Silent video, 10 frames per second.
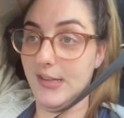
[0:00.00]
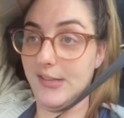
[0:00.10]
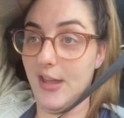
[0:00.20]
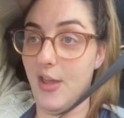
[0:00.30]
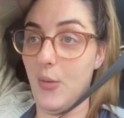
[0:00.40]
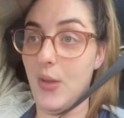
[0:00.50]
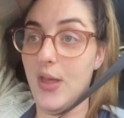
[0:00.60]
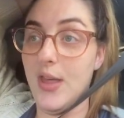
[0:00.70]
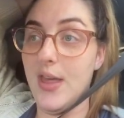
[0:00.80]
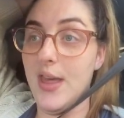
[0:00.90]
So
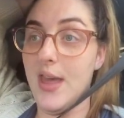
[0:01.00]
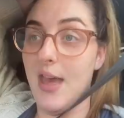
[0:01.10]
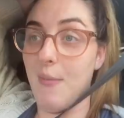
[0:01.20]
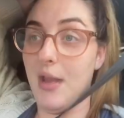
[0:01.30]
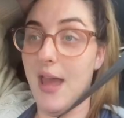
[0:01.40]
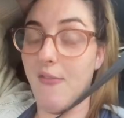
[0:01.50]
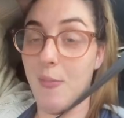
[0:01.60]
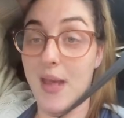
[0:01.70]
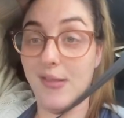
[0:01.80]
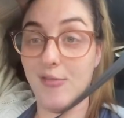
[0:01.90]
I'm going to have a
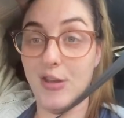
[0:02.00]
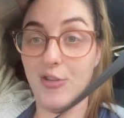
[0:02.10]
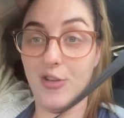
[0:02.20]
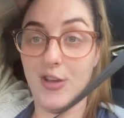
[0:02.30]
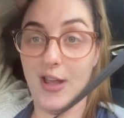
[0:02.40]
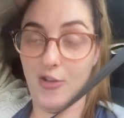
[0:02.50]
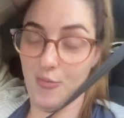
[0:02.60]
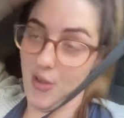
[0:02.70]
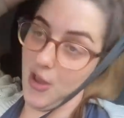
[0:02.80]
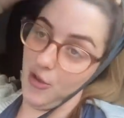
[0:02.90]
pessary done and
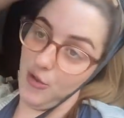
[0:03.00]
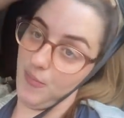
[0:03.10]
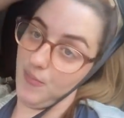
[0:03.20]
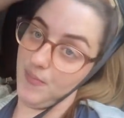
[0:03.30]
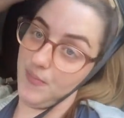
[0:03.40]
come home